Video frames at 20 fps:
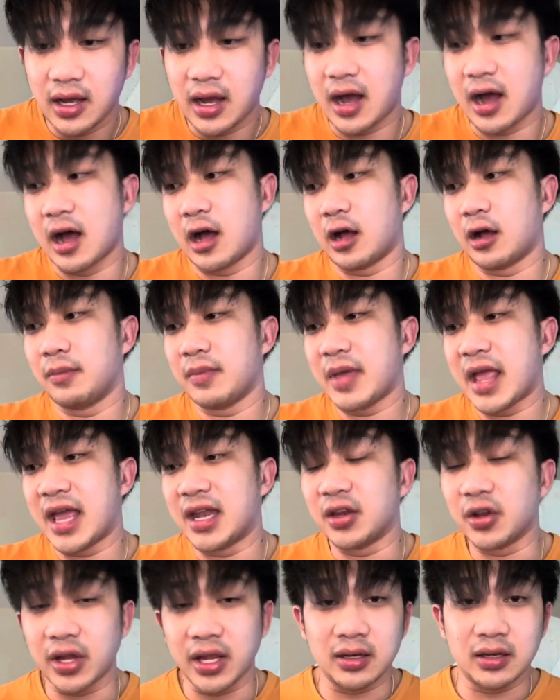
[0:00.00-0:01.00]

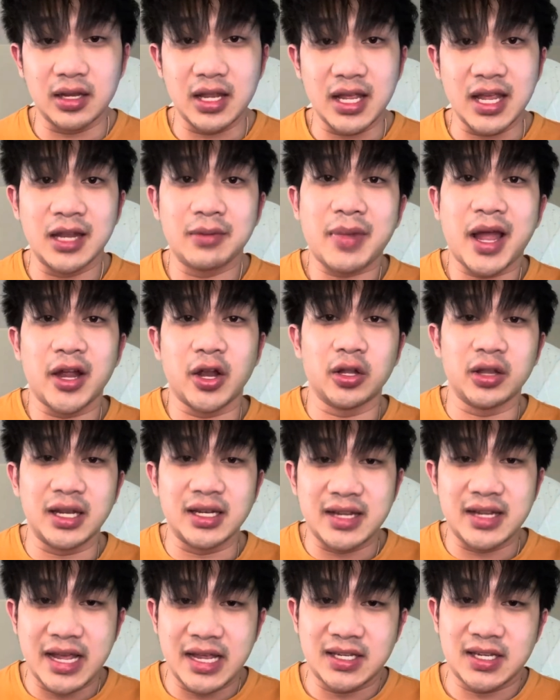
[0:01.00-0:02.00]
And in my early
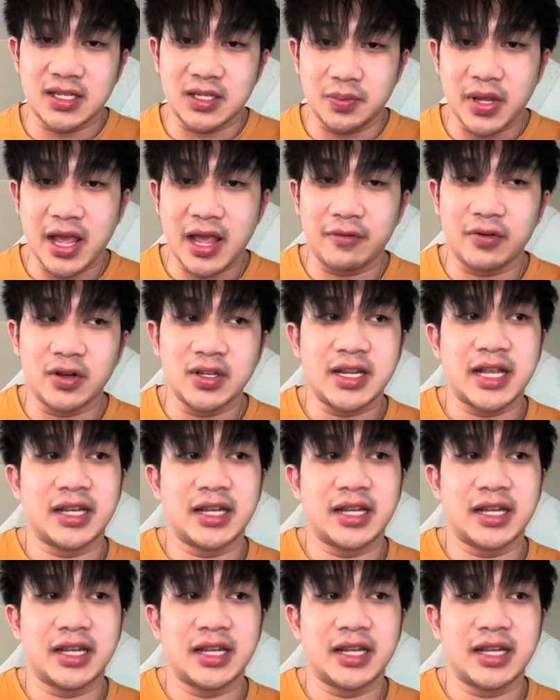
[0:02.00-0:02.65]
days as a behavior